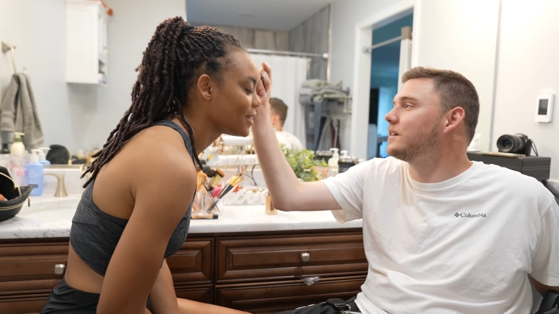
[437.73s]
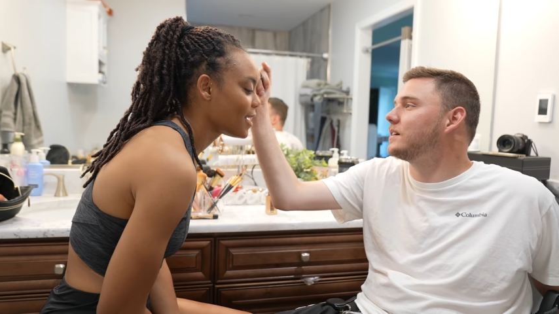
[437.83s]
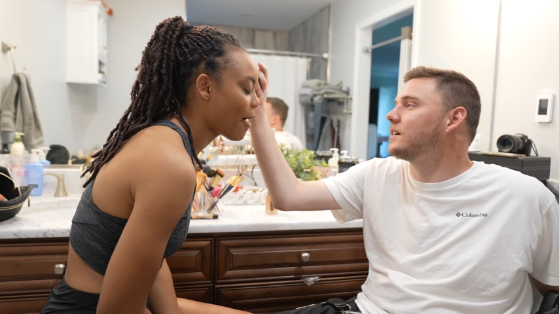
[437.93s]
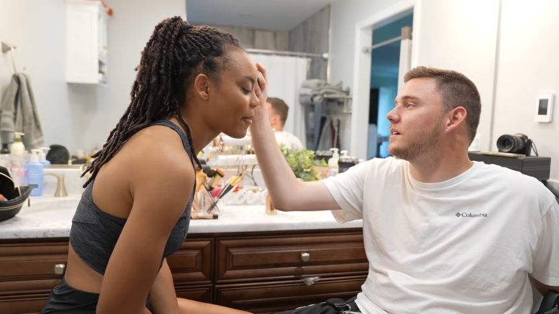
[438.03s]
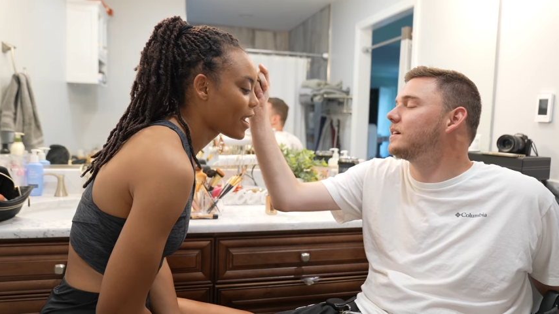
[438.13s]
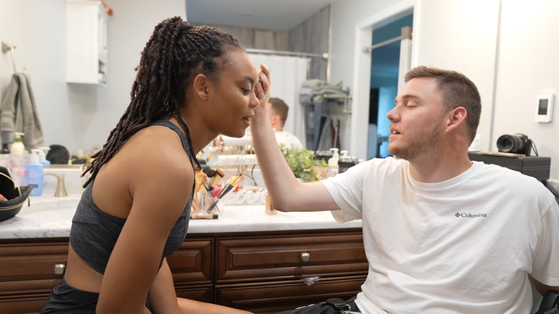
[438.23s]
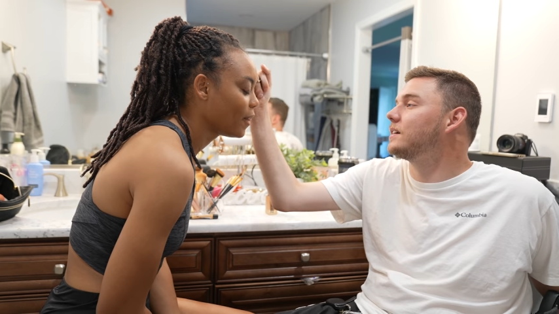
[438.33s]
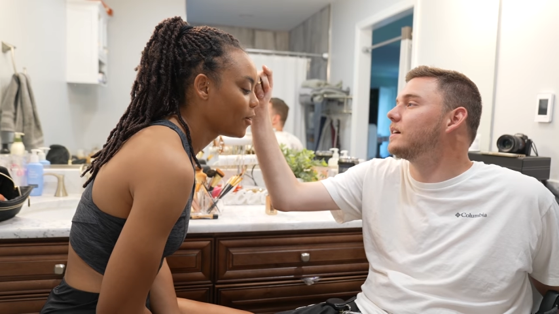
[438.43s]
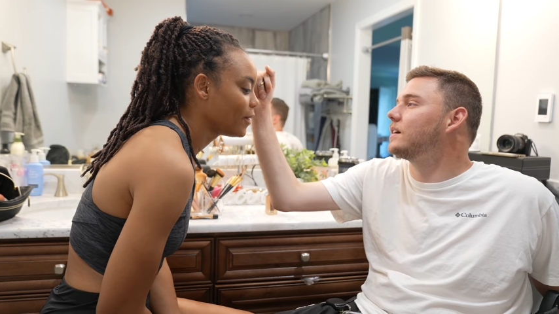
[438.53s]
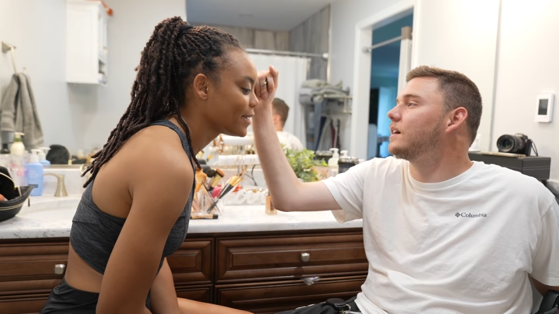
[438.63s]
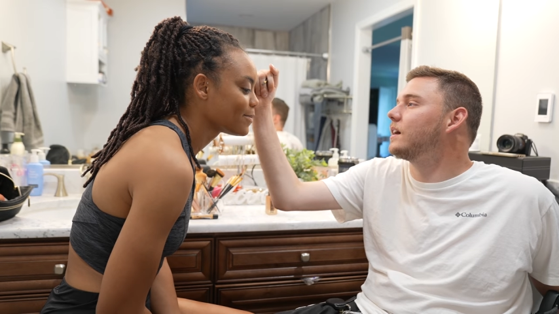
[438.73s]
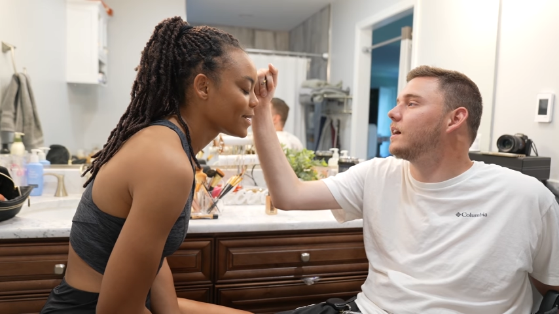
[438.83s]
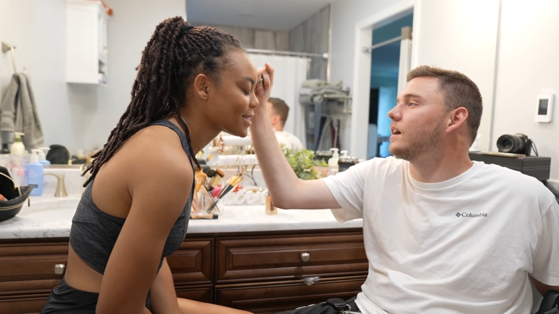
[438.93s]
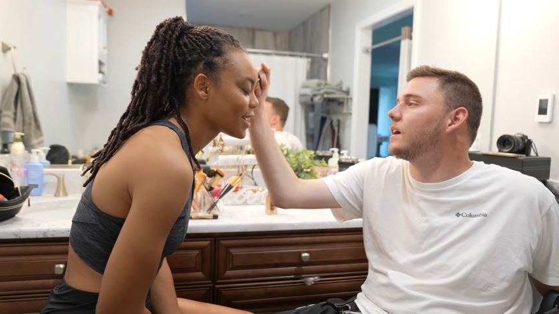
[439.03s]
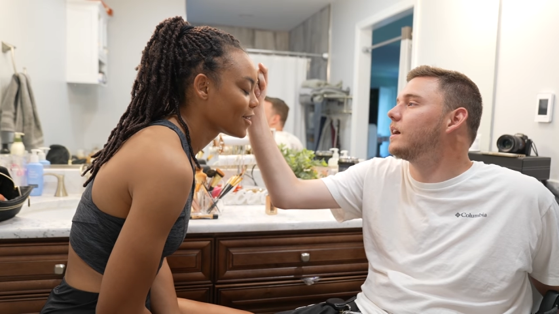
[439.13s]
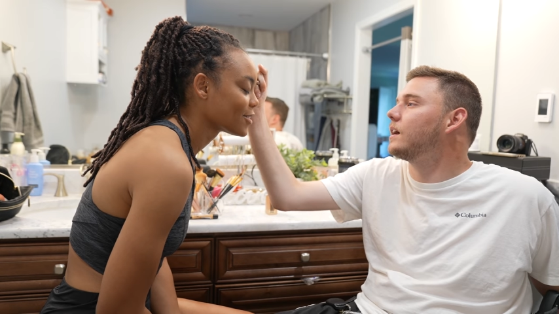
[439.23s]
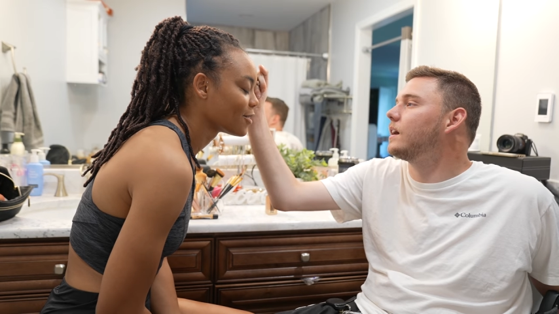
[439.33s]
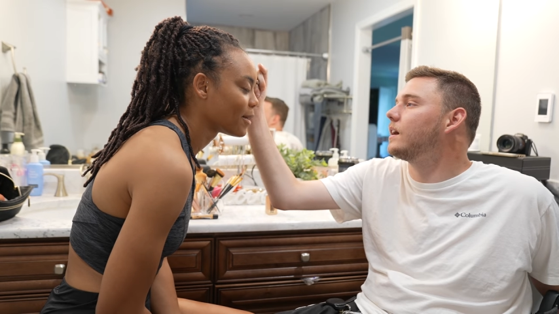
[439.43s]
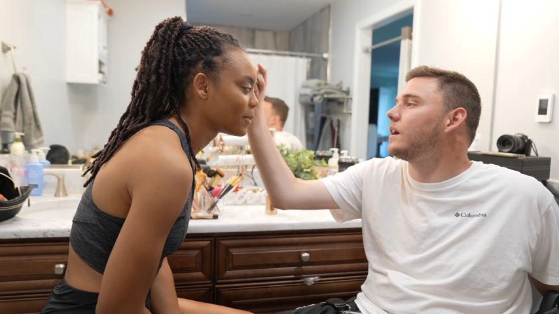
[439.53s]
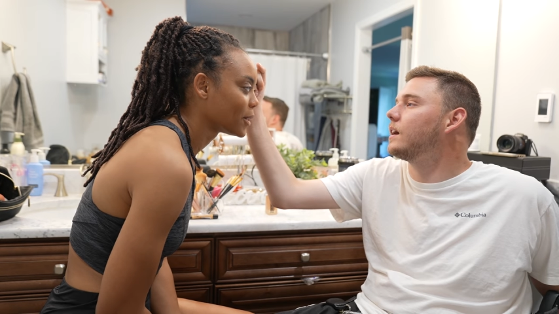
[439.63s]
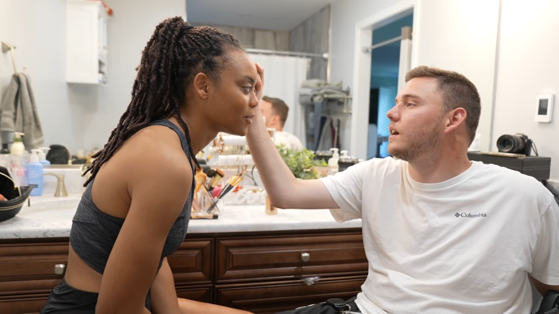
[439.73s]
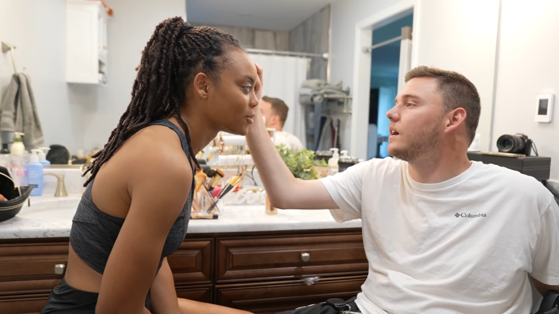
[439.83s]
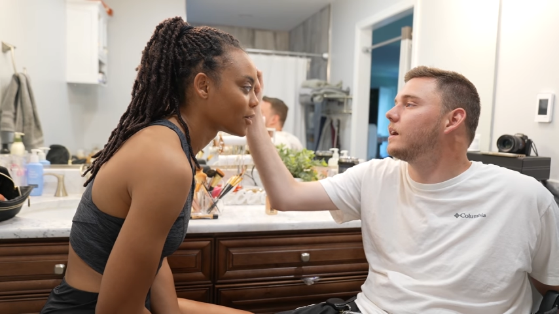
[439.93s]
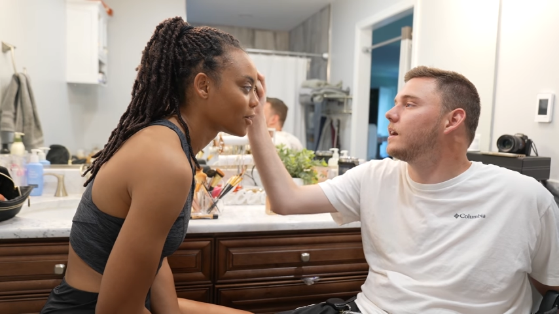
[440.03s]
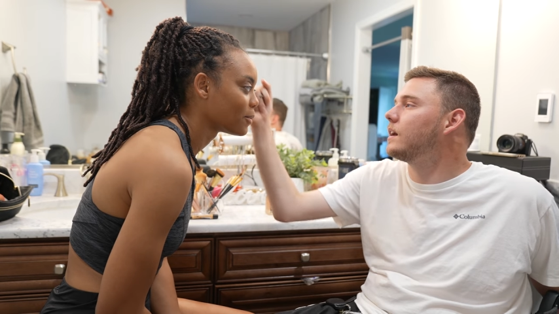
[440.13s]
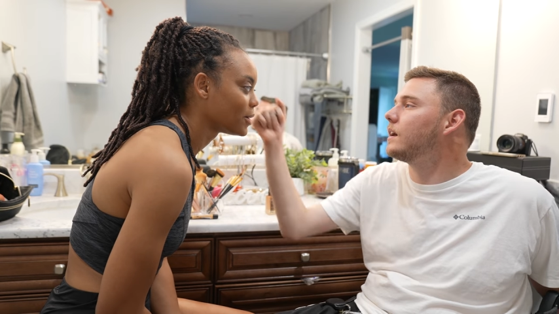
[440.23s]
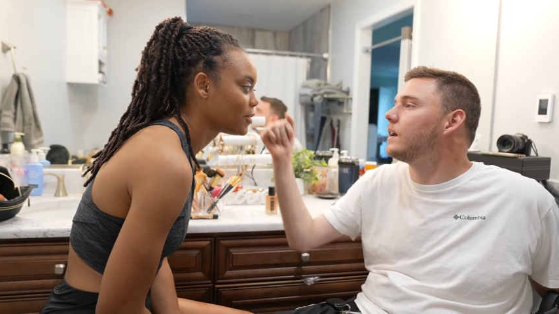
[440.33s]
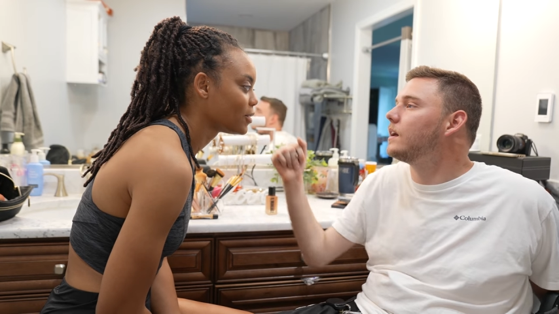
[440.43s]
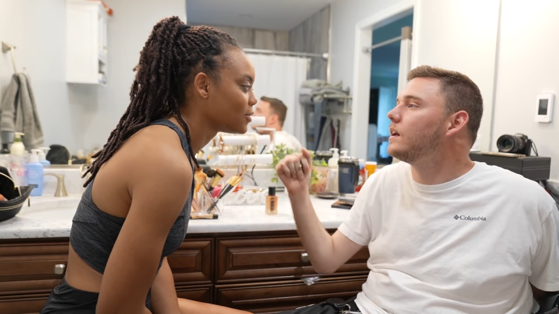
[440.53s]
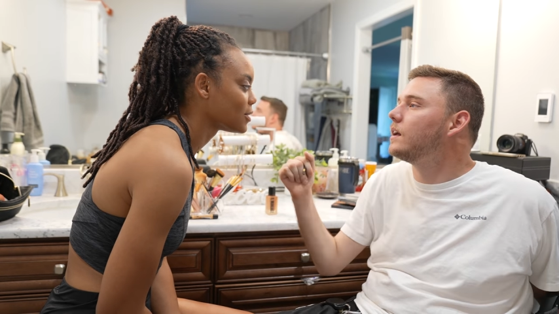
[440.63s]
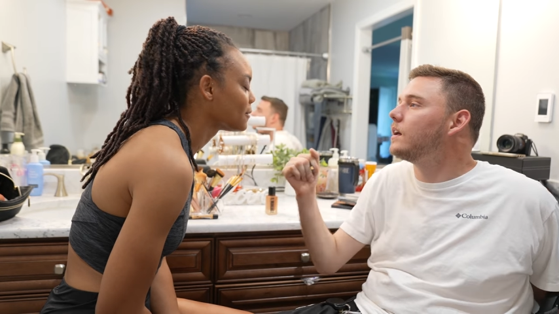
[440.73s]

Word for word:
Speaker 1: I'm kind of low on this mascara, so it might be a little struggle, but you can use